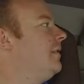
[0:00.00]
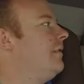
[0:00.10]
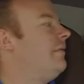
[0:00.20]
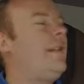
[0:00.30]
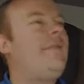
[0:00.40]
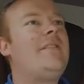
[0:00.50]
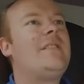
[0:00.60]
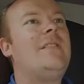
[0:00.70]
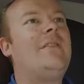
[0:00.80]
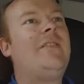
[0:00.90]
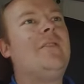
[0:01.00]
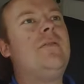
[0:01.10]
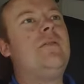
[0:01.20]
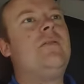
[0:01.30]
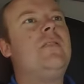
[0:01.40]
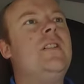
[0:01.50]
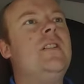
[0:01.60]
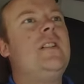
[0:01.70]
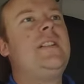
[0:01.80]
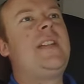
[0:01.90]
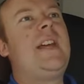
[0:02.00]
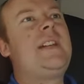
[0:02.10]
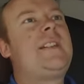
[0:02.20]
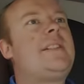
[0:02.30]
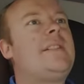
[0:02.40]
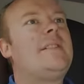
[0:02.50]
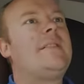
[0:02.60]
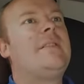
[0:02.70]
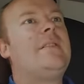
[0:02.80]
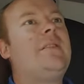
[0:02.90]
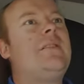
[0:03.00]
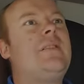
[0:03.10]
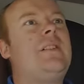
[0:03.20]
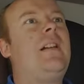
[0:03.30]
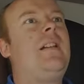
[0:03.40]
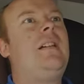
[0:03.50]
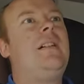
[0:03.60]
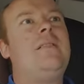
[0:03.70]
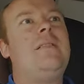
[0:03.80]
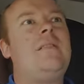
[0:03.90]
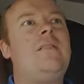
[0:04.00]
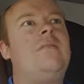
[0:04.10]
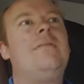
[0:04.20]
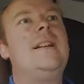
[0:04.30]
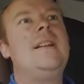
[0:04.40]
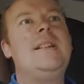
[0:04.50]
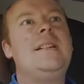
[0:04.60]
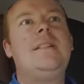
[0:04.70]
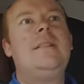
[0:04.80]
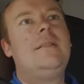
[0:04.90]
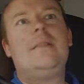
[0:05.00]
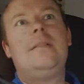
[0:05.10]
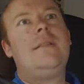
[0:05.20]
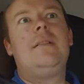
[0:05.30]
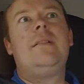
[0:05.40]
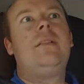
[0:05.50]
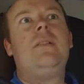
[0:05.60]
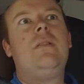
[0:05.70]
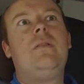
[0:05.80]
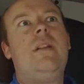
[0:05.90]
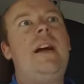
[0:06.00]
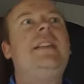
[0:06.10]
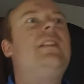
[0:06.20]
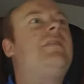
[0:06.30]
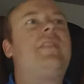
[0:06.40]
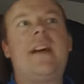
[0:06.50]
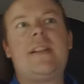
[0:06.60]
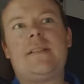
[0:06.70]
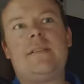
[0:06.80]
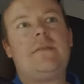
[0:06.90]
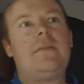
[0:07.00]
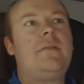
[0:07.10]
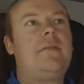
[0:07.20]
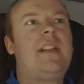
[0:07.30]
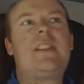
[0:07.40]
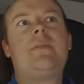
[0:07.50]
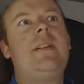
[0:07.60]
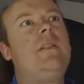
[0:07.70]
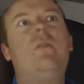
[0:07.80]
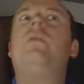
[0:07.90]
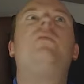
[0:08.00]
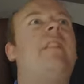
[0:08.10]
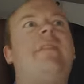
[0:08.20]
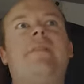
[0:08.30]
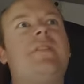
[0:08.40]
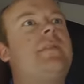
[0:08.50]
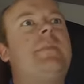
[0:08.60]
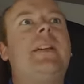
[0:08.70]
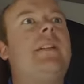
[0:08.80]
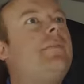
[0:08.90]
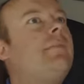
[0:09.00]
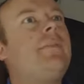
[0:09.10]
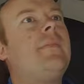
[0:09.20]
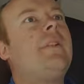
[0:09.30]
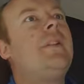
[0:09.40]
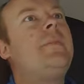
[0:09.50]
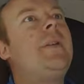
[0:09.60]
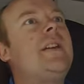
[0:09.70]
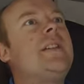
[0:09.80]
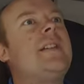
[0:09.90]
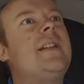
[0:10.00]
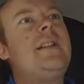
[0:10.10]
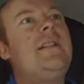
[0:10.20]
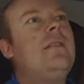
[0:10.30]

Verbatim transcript: irrelevant of your sex, colour, creed, or any of that. That's really all irrelevant to me, personally.